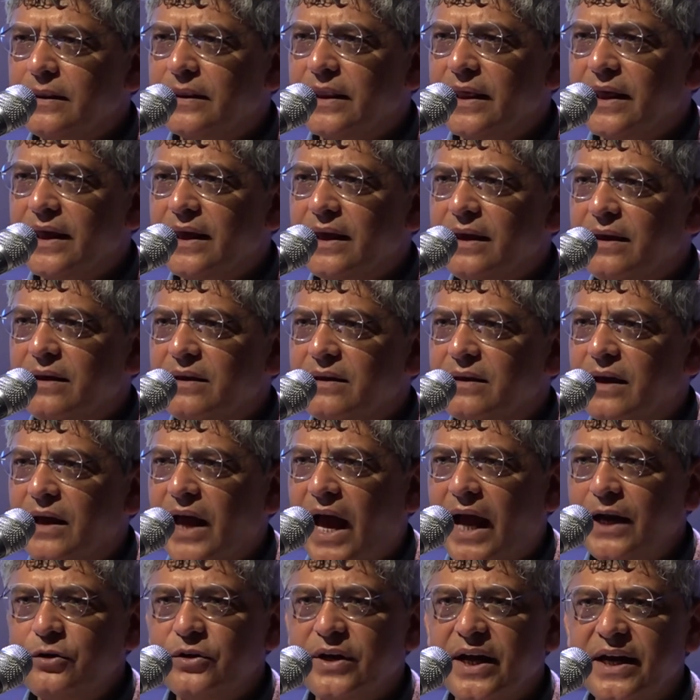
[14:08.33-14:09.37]
they
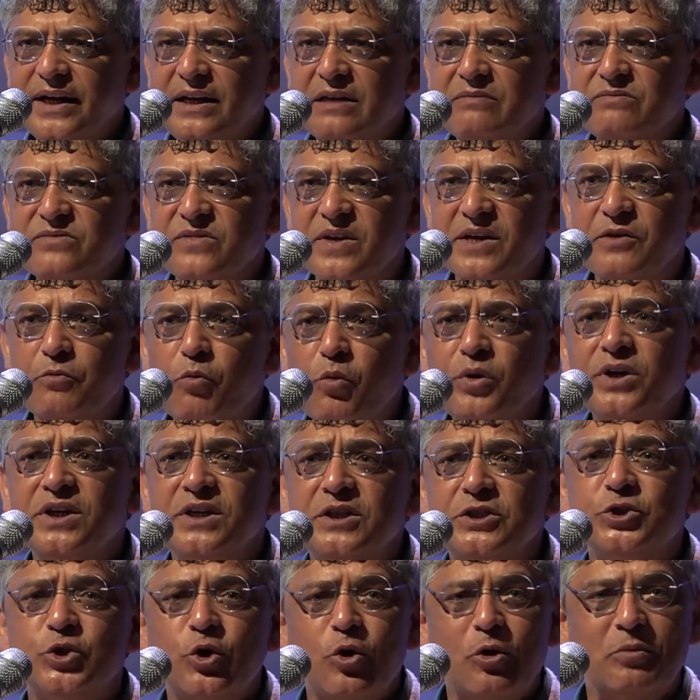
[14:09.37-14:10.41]
had to get him, he
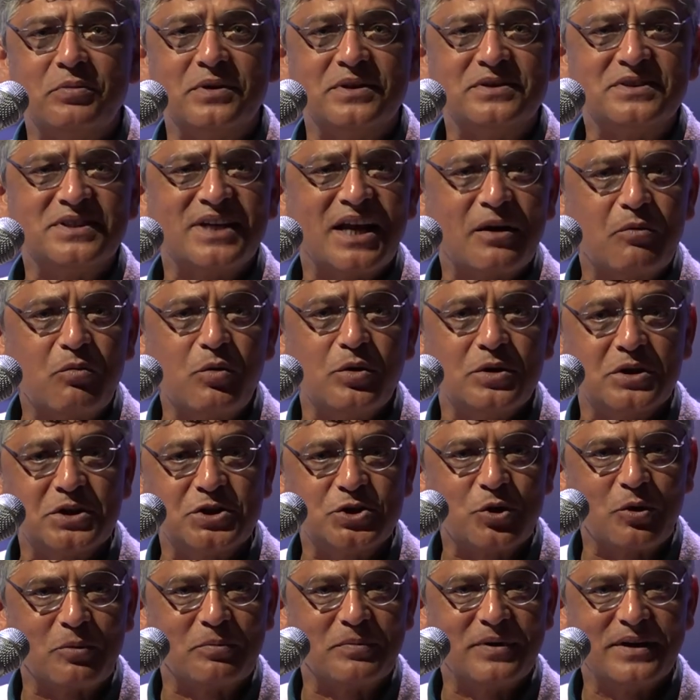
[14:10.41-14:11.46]
wanted a job. He said, I want a
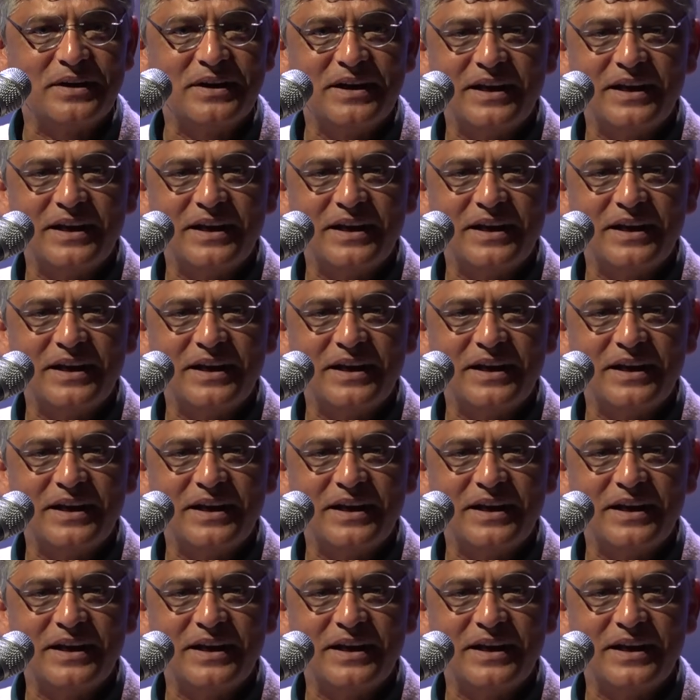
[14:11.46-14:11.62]
job.